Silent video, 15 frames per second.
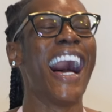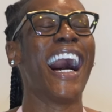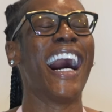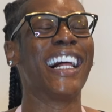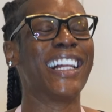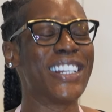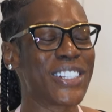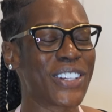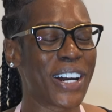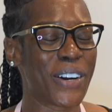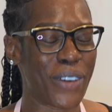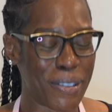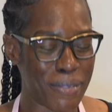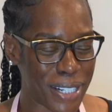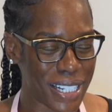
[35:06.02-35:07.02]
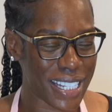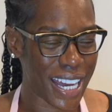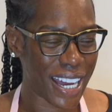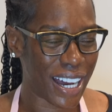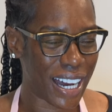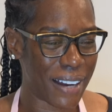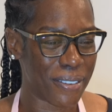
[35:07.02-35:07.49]
I'll enjoy one more day
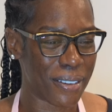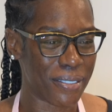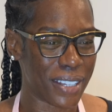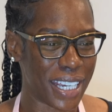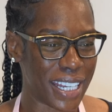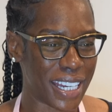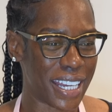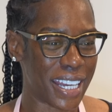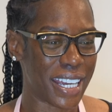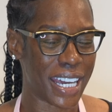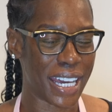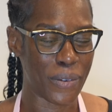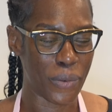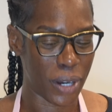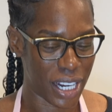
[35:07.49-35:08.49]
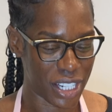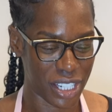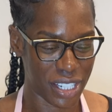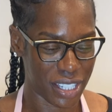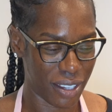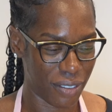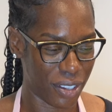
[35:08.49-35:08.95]
off of eating and watching
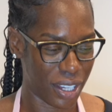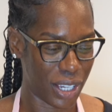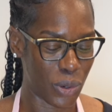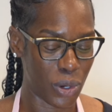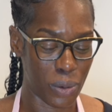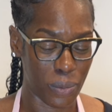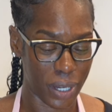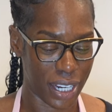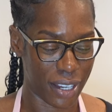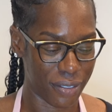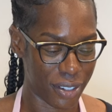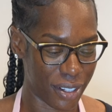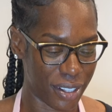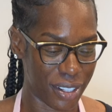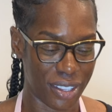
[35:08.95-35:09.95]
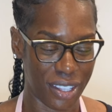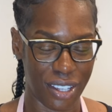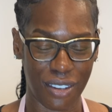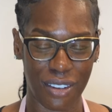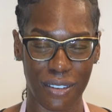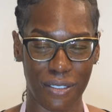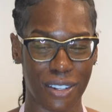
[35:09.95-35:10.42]
TV or whatever the
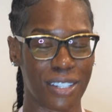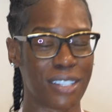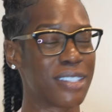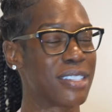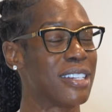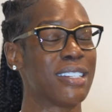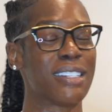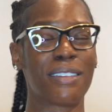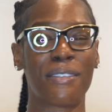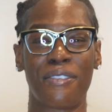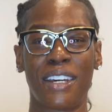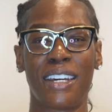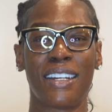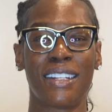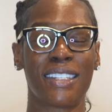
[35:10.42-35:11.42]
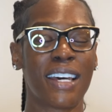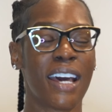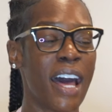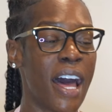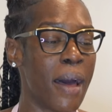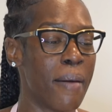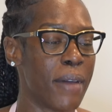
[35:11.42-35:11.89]
universe sees fit.
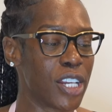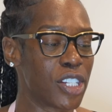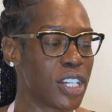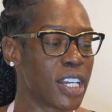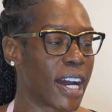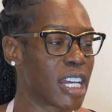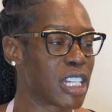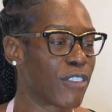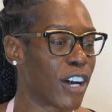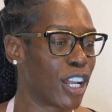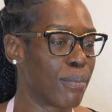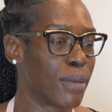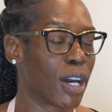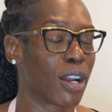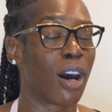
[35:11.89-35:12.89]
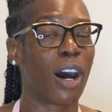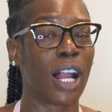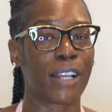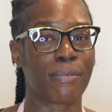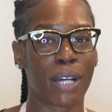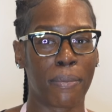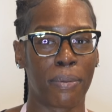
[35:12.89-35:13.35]
Make sure you guys follow me on all
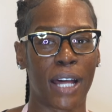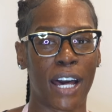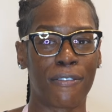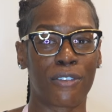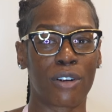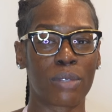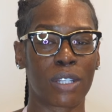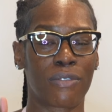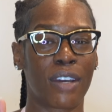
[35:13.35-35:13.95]
of my platforms if